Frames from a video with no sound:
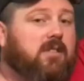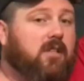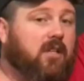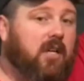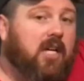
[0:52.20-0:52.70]

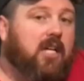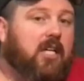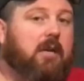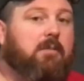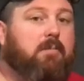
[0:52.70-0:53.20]
to
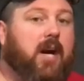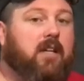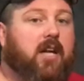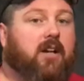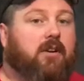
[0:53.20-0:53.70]
keep the
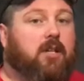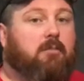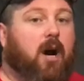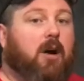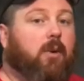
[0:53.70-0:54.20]
bait down there on the
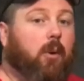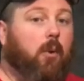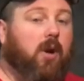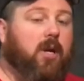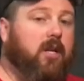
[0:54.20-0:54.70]
bottom where we
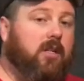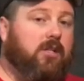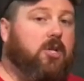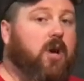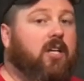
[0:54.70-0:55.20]
wanted it in the
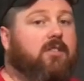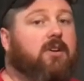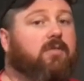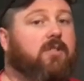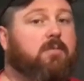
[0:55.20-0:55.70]
strike
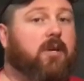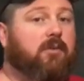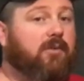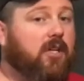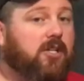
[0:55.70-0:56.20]
zone for these big
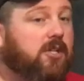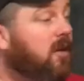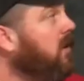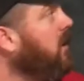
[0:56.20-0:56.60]
fish.